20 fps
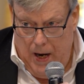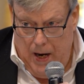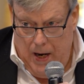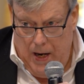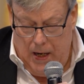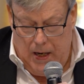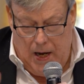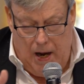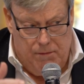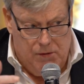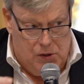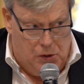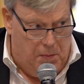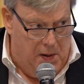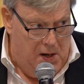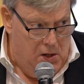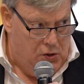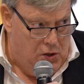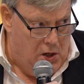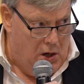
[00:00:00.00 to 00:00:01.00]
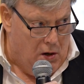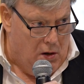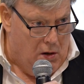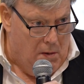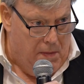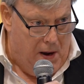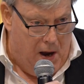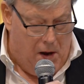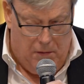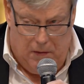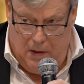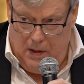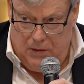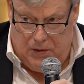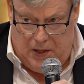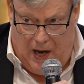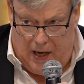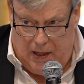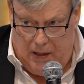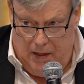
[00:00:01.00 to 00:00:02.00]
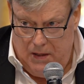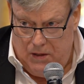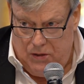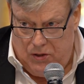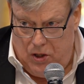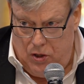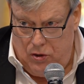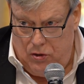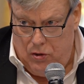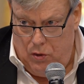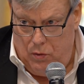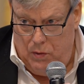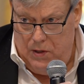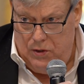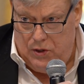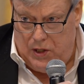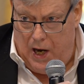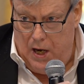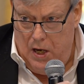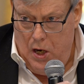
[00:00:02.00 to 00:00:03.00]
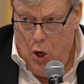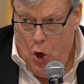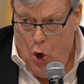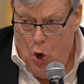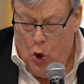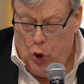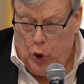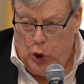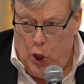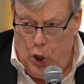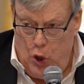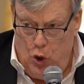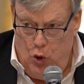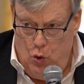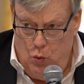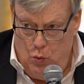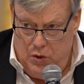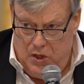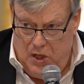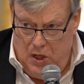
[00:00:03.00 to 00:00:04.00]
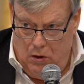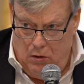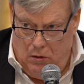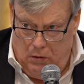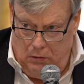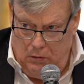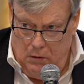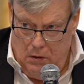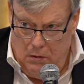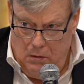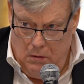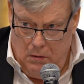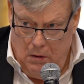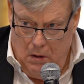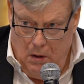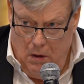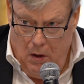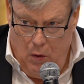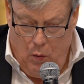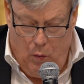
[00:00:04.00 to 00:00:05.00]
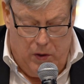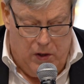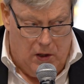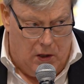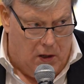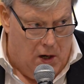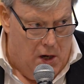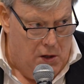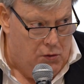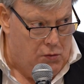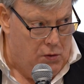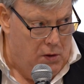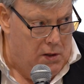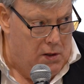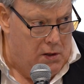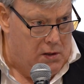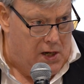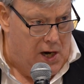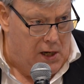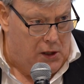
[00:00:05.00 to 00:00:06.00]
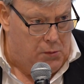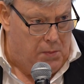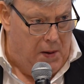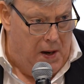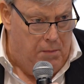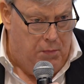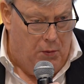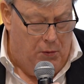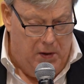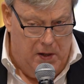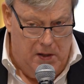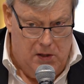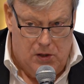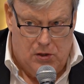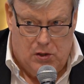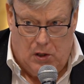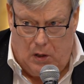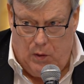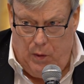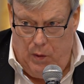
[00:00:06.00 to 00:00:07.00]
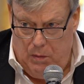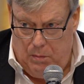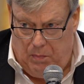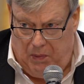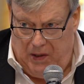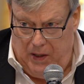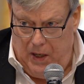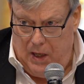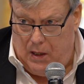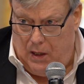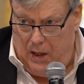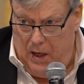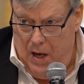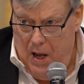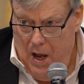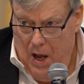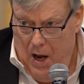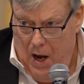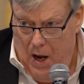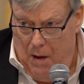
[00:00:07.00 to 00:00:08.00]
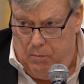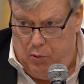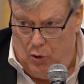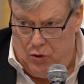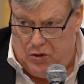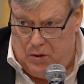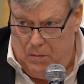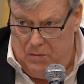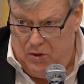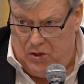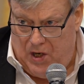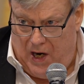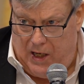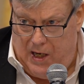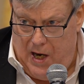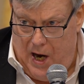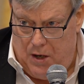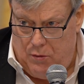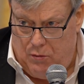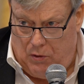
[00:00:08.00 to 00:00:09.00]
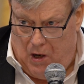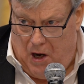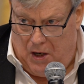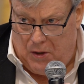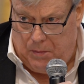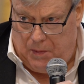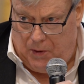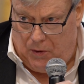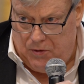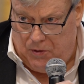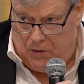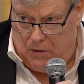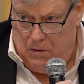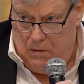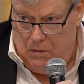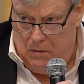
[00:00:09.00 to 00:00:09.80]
He gave a speech here about exactly this issue. He said, can you deal with a country that takes people they disagree with politically and puts them in psychiatric hospitals?